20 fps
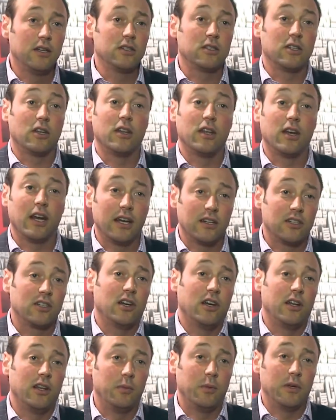so that
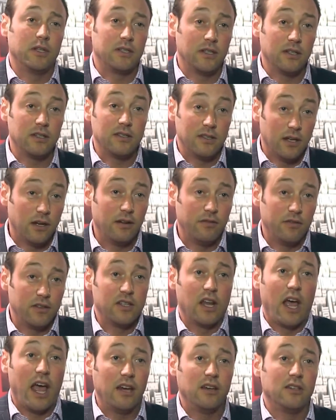actually the business
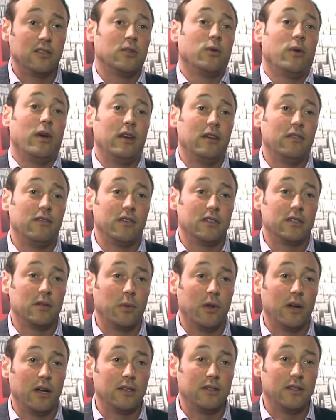delivers end-to-end
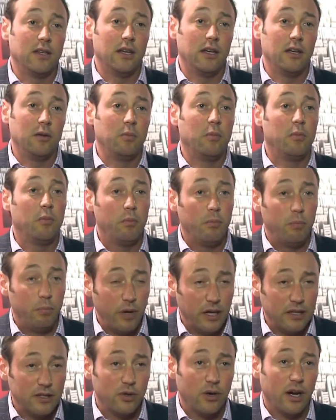visibility,
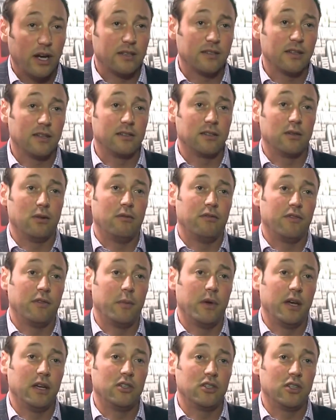better access to
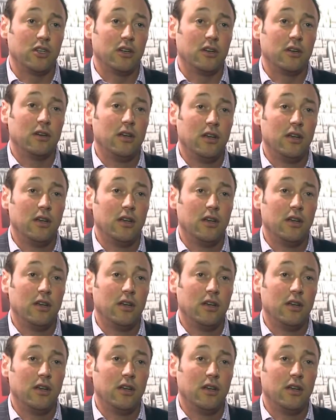information,